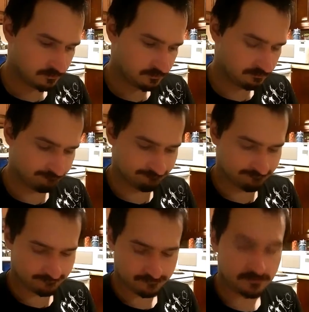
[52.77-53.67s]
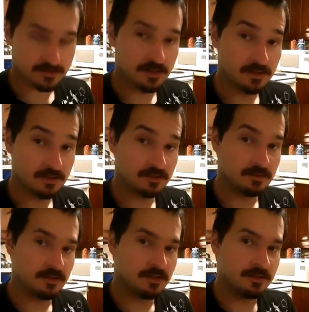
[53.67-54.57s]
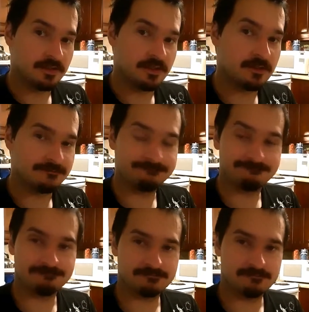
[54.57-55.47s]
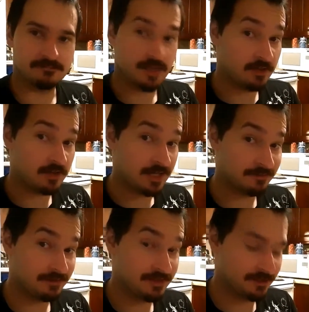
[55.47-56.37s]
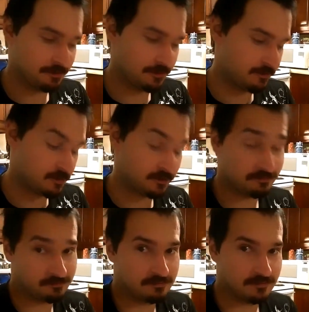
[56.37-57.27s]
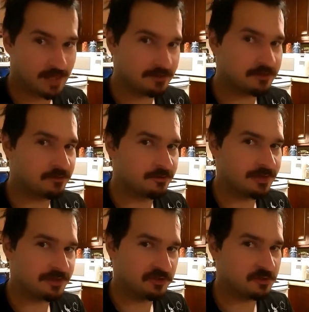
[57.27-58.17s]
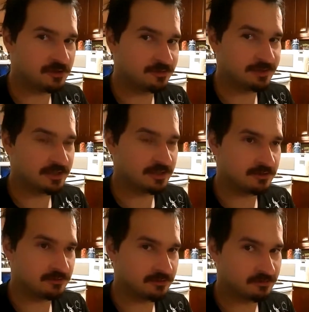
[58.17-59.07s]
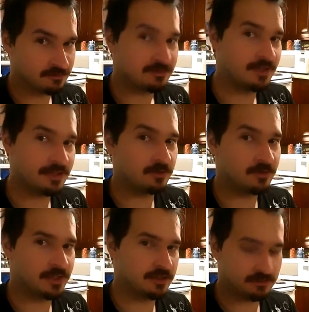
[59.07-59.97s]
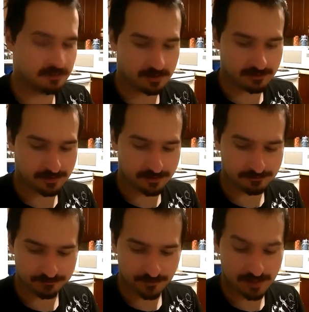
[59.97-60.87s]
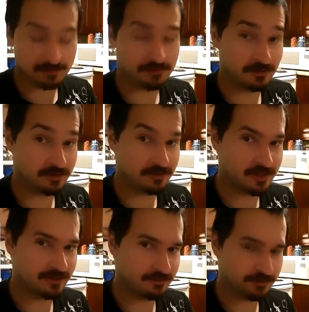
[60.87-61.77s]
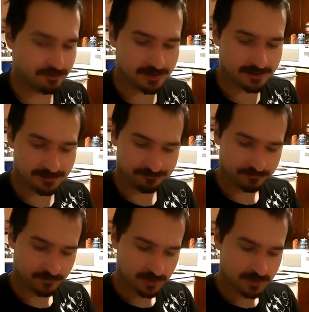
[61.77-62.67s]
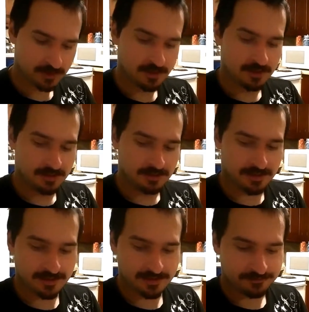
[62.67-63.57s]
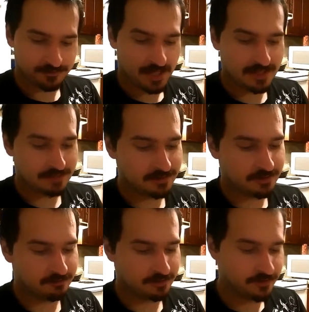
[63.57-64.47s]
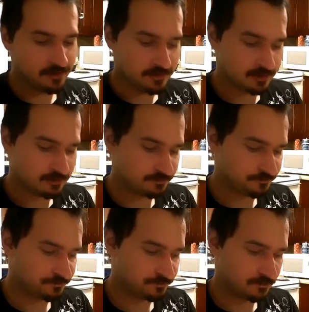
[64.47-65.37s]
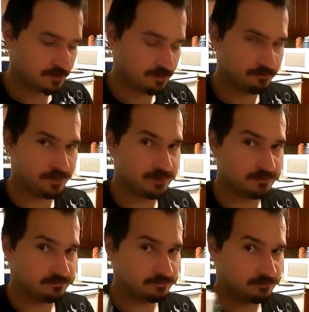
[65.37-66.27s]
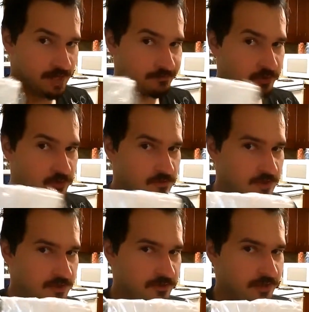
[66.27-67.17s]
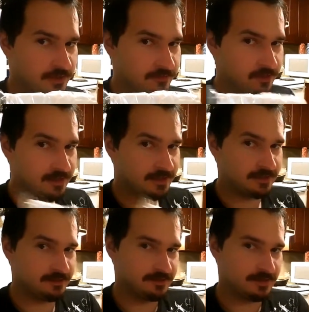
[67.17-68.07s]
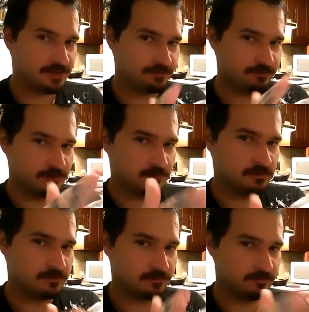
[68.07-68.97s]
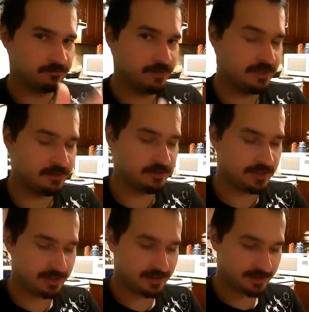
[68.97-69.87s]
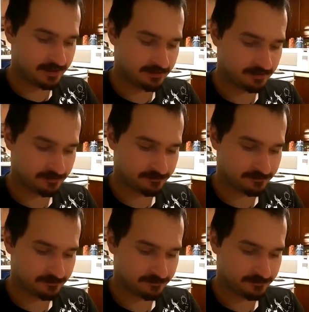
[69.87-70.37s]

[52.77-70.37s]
Hmm. They don't. Now, I have eaten these before. I just want to make sure because I know it ain't got chocolate in them. I just wanted to check with you guys. Now, I ain't never a review on them, but I'm sure a lot of you have tried these nice little fit in your hand cakes.